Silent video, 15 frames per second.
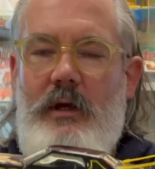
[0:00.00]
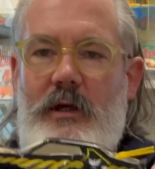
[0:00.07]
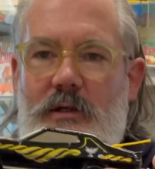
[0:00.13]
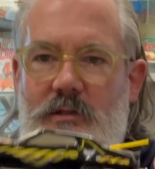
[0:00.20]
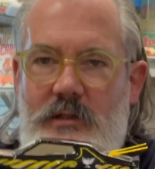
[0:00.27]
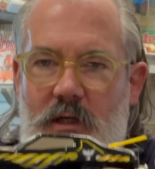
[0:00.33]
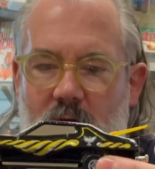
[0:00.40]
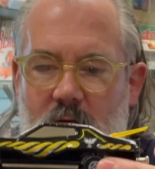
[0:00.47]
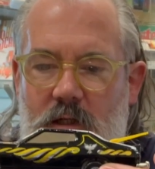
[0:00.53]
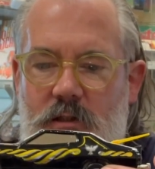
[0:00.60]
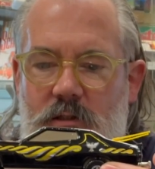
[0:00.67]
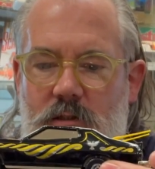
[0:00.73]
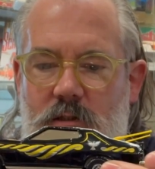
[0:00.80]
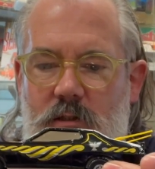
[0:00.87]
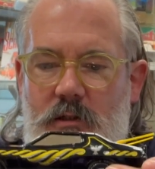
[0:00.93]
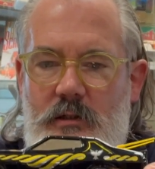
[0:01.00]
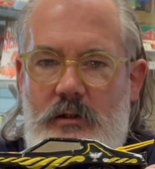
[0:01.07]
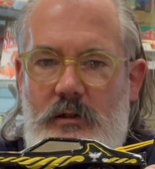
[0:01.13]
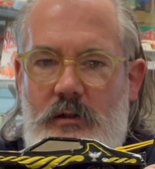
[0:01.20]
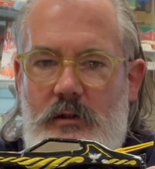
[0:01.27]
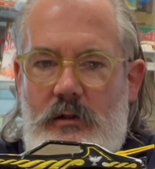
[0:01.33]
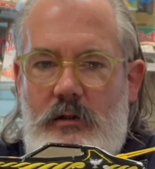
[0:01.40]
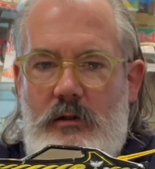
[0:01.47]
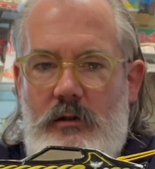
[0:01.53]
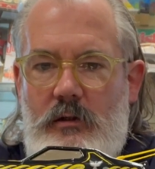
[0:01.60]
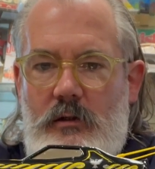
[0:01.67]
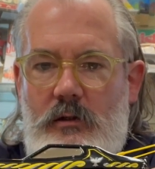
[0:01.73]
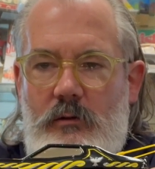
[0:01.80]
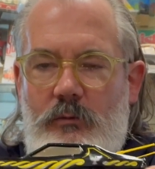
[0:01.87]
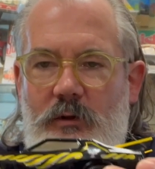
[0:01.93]
is this,
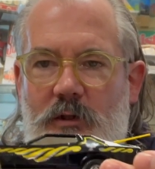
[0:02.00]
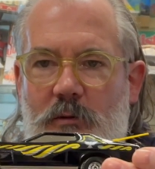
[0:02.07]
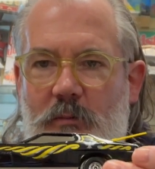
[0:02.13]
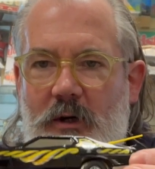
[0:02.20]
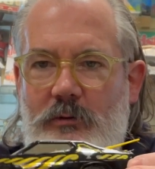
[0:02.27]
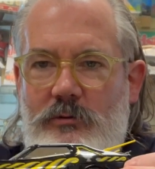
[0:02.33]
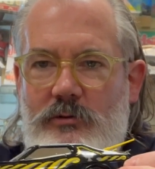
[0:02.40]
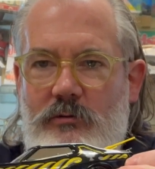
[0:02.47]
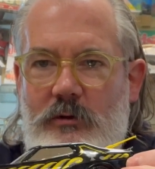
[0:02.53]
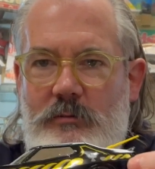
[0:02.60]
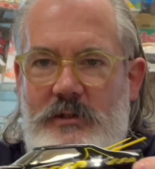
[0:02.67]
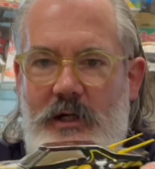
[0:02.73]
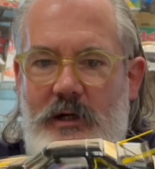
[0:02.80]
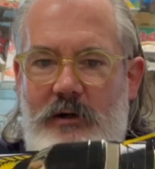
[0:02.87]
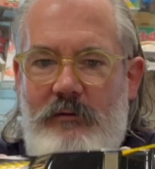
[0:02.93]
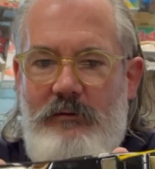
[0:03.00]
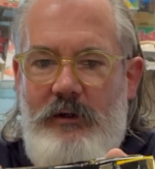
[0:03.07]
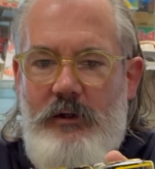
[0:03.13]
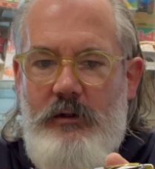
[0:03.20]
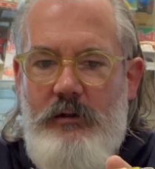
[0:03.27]
with the bones ripped out of it.